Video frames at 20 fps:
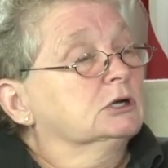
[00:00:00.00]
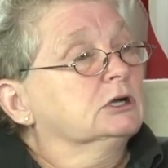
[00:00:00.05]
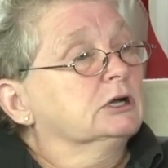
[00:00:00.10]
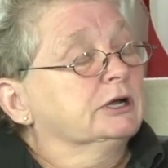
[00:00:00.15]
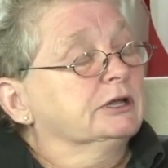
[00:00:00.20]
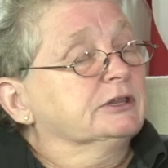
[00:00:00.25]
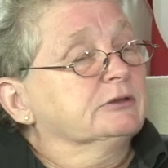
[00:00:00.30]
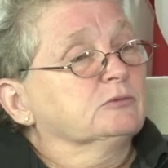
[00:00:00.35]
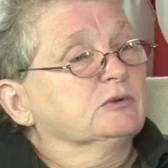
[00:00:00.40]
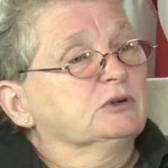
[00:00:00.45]

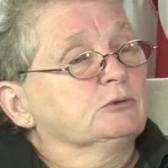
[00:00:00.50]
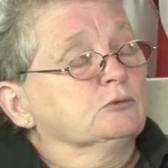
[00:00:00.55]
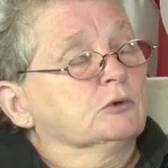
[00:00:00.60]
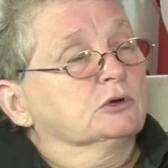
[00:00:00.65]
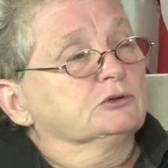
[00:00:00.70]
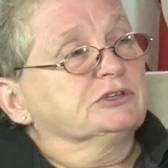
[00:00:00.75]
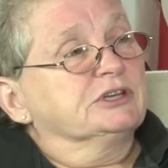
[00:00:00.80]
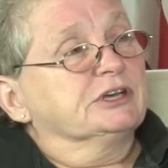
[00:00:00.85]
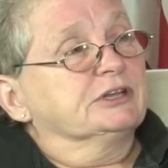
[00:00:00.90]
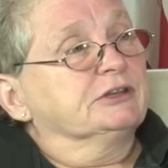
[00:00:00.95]
And then we
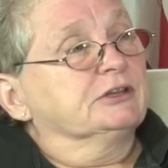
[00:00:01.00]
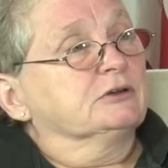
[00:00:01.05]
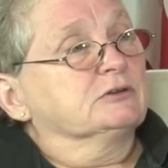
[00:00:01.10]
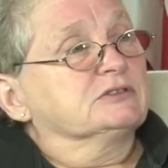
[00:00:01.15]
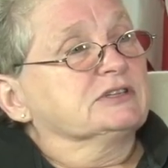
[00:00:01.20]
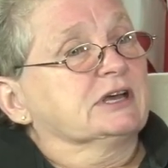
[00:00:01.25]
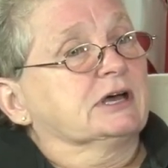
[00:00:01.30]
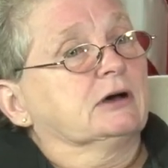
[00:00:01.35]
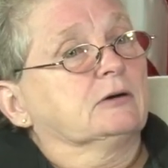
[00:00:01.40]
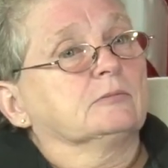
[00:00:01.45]
rotate
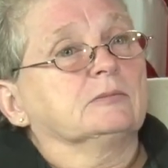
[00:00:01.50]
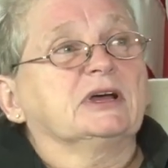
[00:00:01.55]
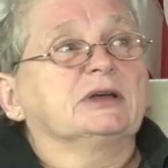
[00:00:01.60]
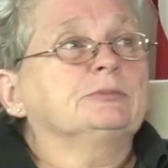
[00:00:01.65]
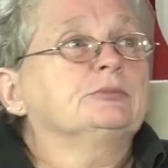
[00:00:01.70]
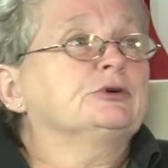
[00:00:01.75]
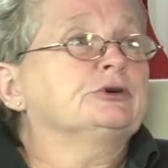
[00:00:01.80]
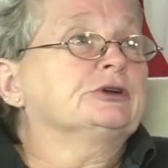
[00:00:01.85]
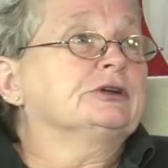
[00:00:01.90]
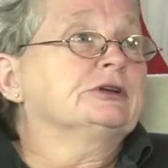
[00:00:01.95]
those out, May
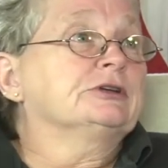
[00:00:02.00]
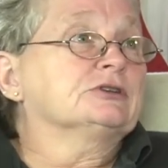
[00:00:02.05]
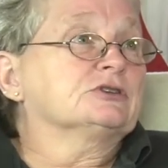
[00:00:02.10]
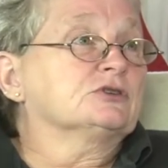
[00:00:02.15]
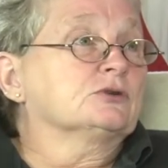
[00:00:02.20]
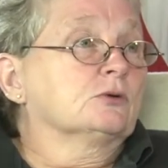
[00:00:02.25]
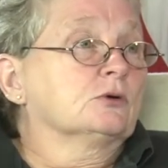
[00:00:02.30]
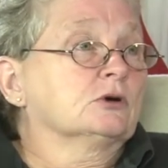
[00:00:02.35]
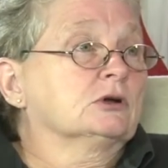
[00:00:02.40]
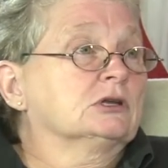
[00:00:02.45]
put a
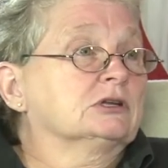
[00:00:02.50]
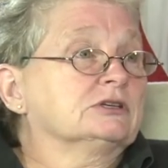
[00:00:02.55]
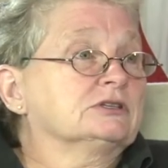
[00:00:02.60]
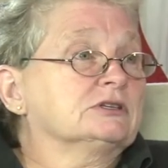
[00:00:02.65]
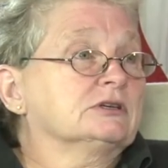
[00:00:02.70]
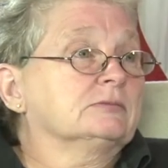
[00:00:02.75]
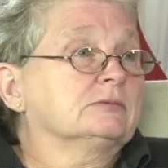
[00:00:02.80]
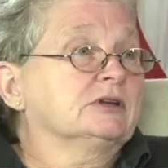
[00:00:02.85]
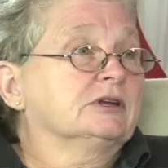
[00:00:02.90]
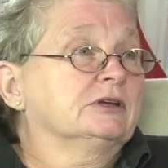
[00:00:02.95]
historical
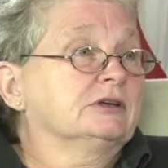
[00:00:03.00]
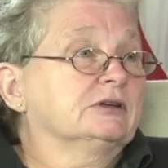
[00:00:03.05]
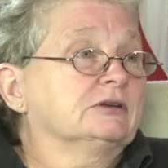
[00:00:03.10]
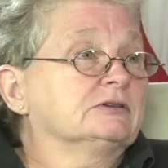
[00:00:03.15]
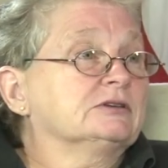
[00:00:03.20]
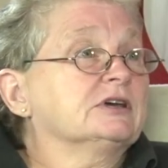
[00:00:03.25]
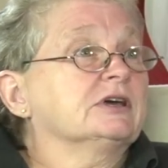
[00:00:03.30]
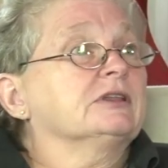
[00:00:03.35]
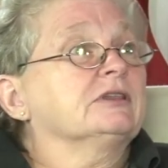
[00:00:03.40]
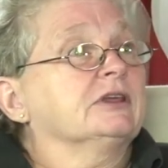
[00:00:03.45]
exhibit in,
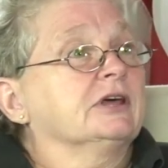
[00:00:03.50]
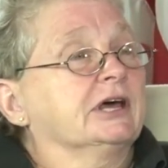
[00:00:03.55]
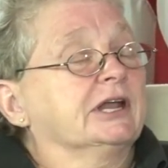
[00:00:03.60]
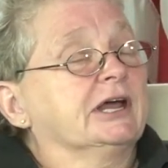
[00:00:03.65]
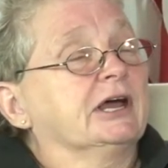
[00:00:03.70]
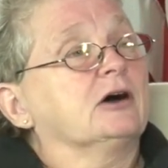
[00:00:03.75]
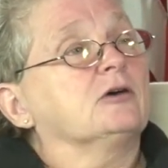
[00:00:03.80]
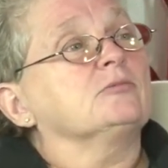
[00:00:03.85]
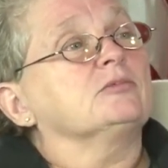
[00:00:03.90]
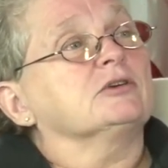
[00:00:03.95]
take that out,